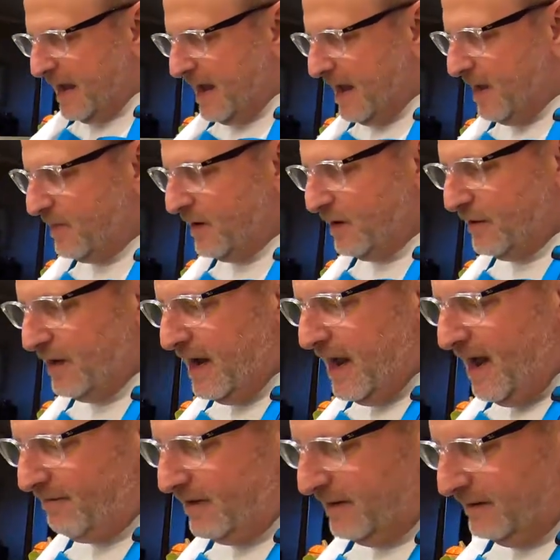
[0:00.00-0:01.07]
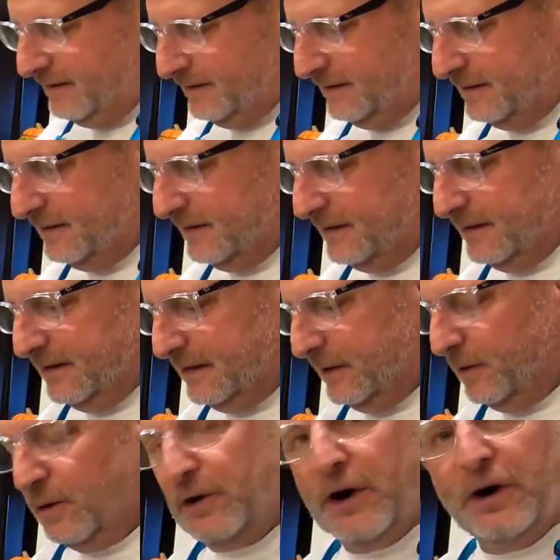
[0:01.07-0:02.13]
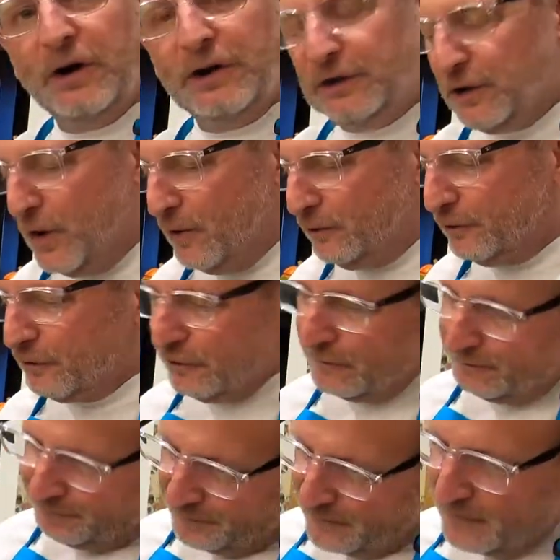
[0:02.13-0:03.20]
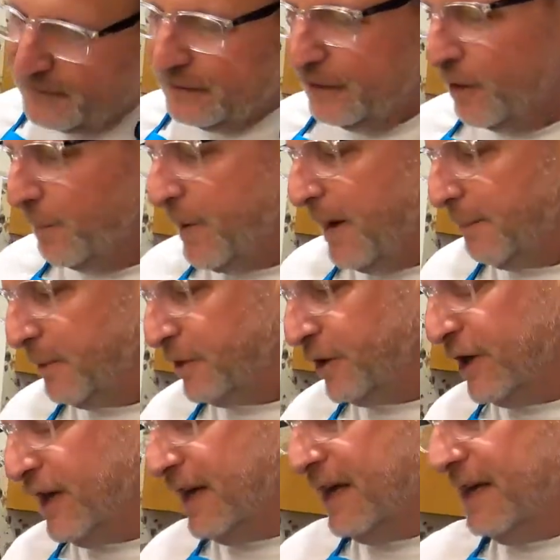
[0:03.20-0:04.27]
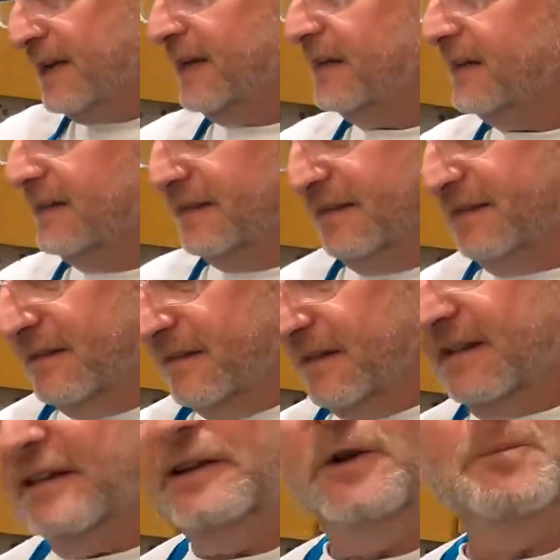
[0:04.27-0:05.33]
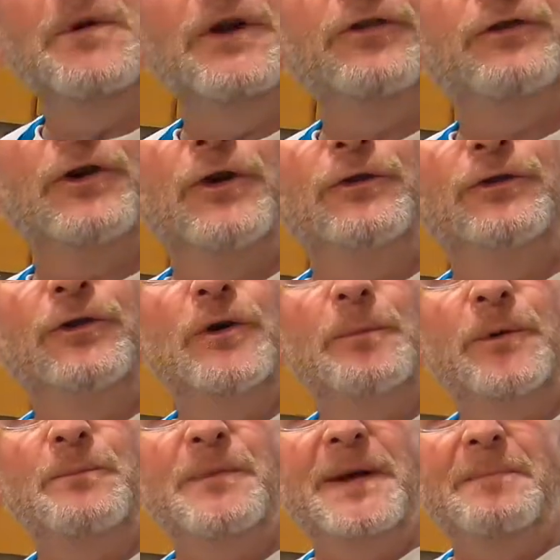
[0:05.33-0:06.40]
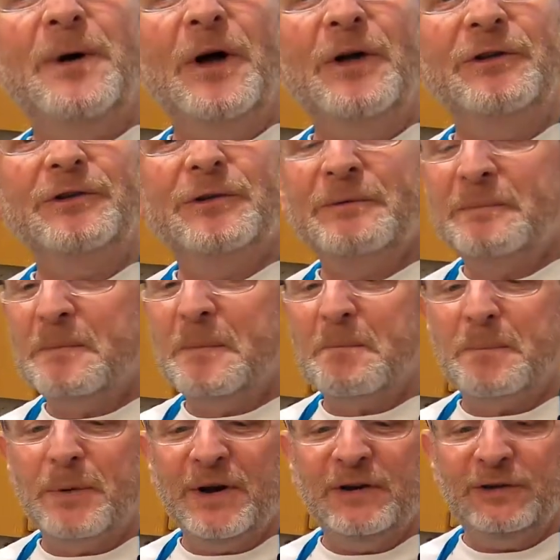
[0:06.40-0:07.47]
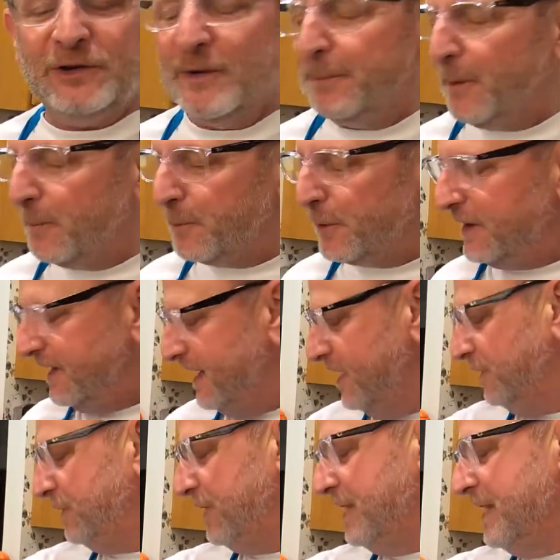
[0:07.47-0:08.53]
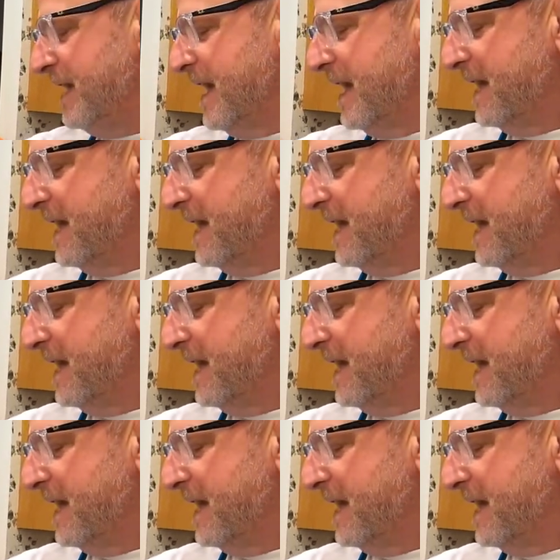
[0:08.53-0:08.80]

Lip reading: And there you have it. A little garlic toast, a little pepperoncini, a little minestrone soup with meatballs. Pretty simple, pretty easy.